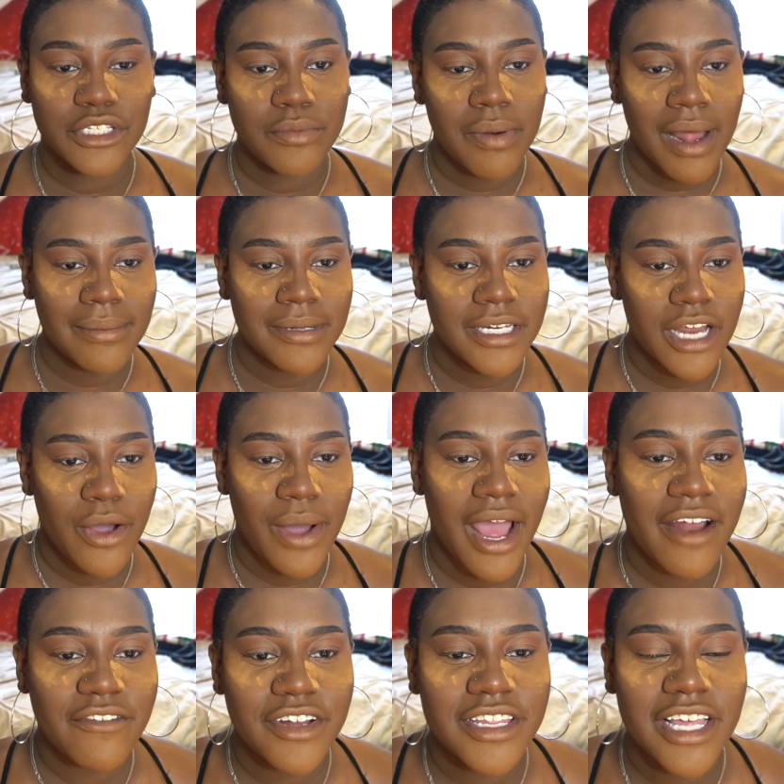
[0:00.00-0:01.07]
You probably know
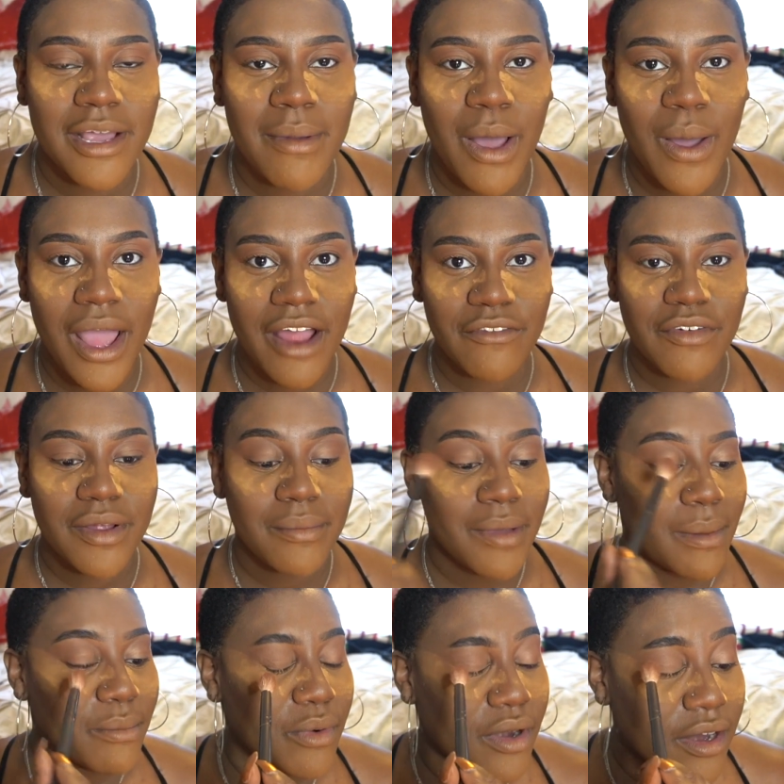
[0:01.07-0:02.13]
everything about every
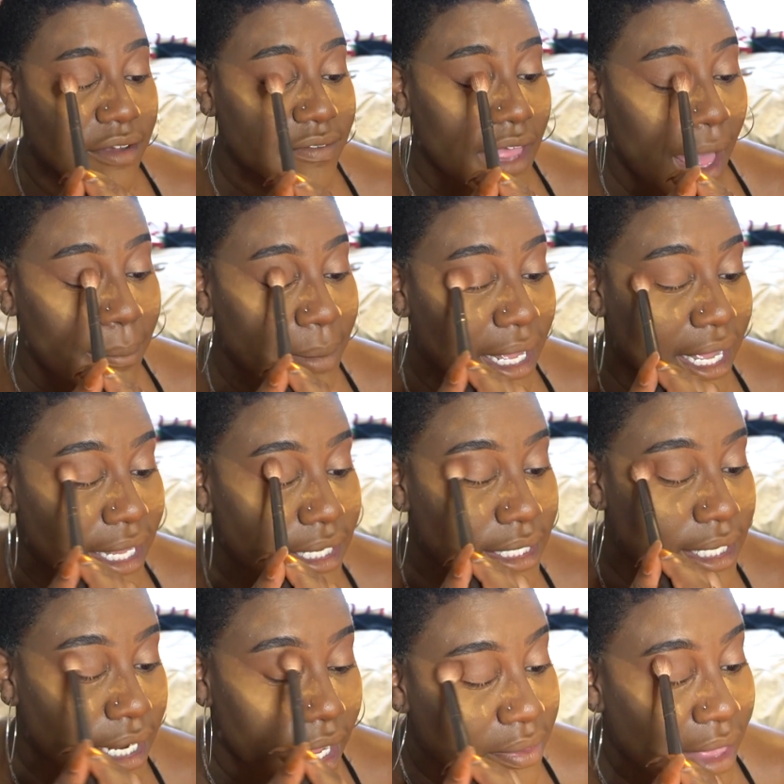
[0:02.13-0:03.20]
member of that
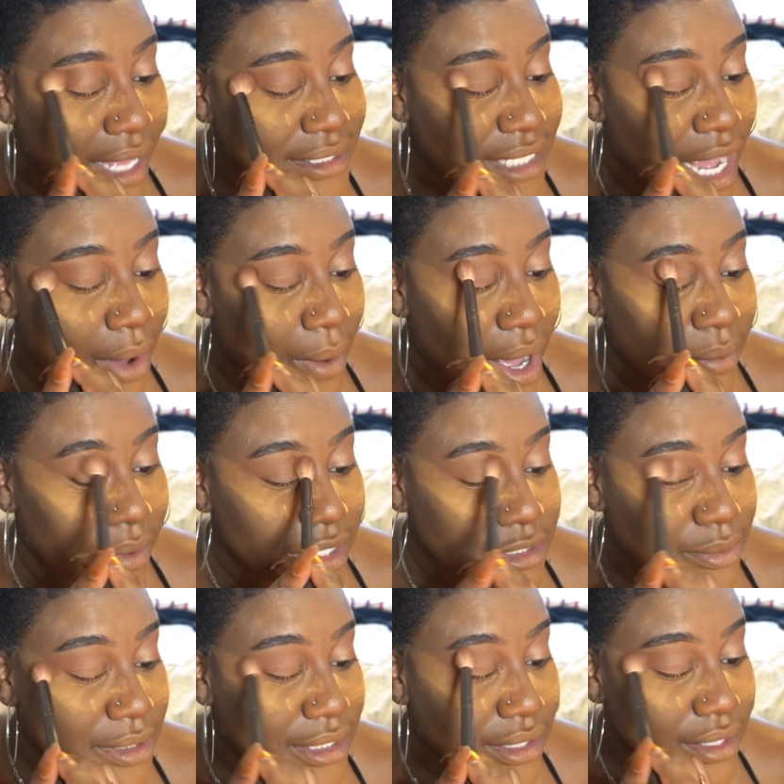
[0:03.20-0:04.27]
band. That's how I
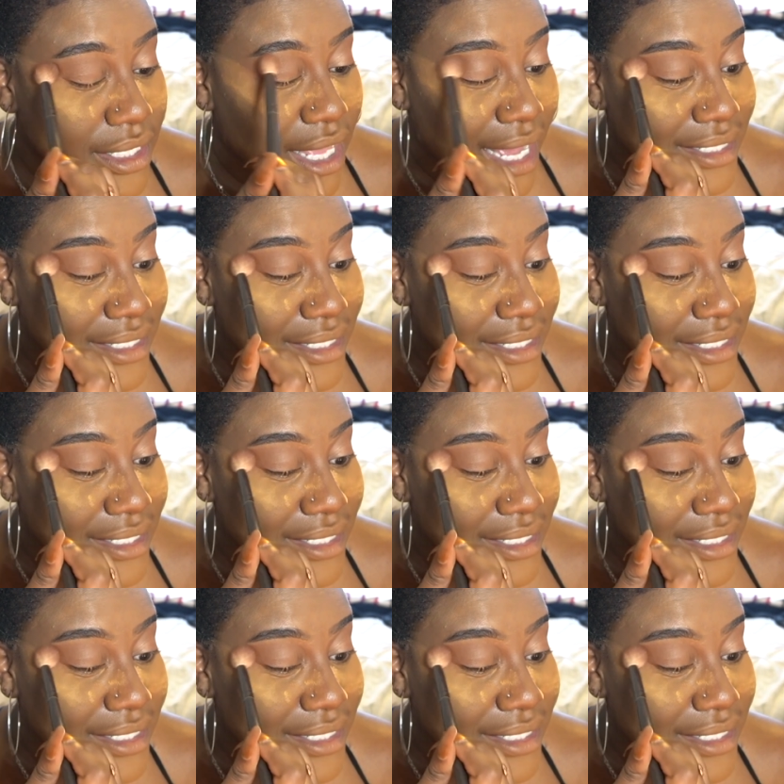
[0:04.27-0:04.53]
was with Glee.